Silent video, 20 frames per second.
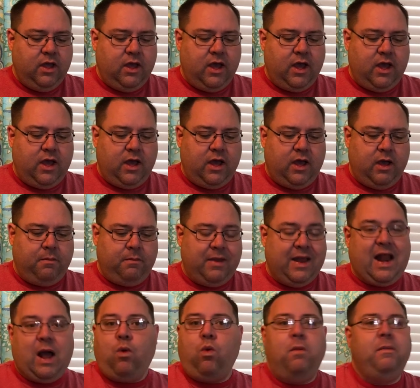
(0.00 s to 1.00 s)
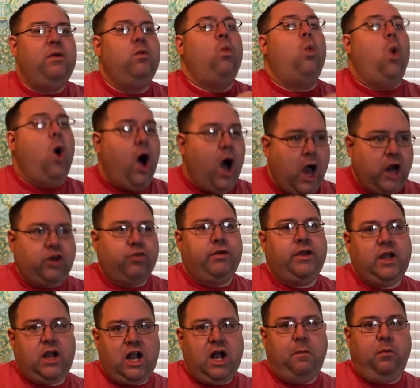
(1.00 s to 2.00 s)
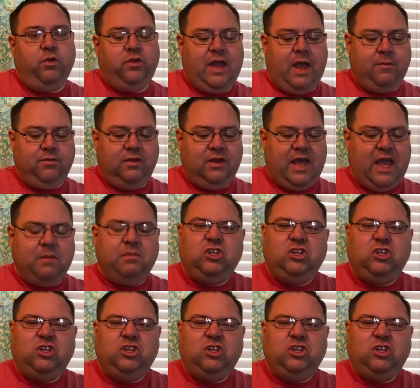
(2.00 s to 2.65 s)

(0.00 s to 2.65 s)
Um, and I won't be watering a couple times a day,